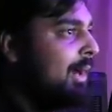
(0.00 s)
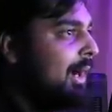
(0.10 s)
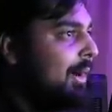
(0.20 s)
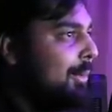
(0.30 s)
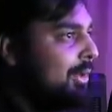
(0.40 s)

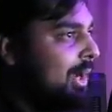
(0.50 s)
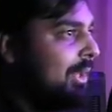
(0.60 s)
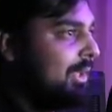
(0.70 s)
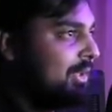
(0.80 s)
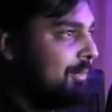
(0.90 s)
Uh, when you got
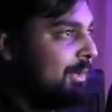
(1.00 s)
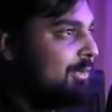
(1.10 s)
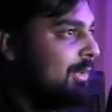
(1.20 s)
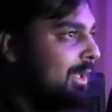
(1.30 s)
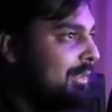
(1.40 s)
like
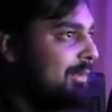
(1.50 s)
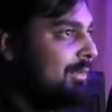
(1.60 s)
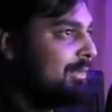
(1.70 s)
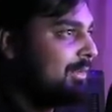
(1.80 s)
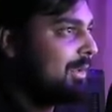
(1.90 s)
division like
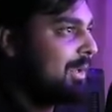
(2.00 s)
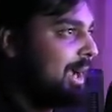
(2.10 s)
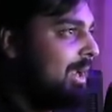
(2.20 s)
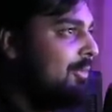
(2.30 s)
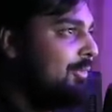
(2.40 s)
this, it's
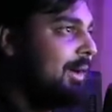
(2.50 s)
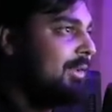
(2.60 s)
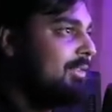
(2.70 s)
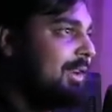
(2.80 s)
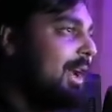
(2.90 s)
kind of
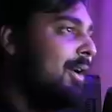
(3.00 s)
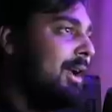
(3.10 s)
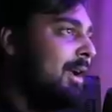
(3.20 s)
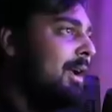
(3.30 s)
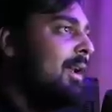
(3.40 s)
fucking scary.